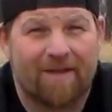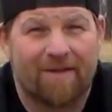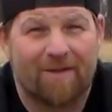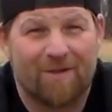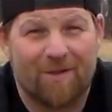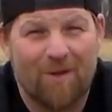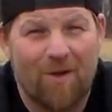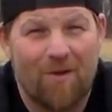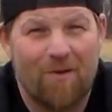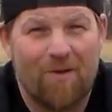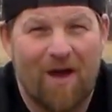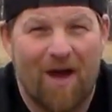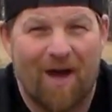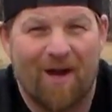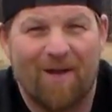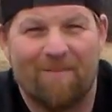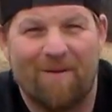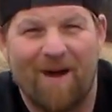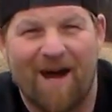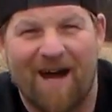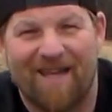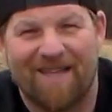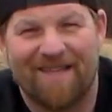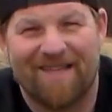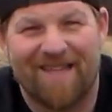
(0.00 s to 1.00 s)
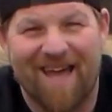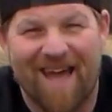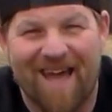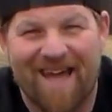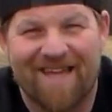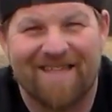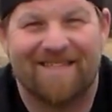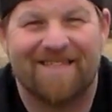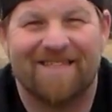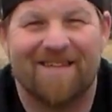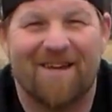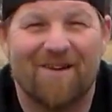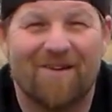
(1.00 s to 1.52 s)
There's no doubt about
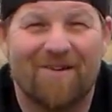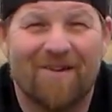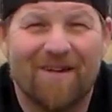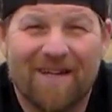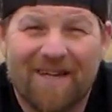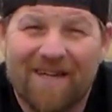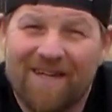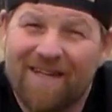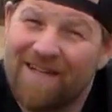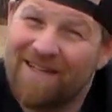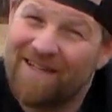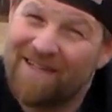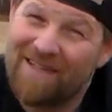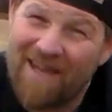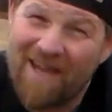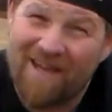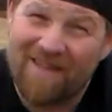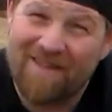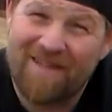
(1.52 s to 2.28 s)
that. So yeah,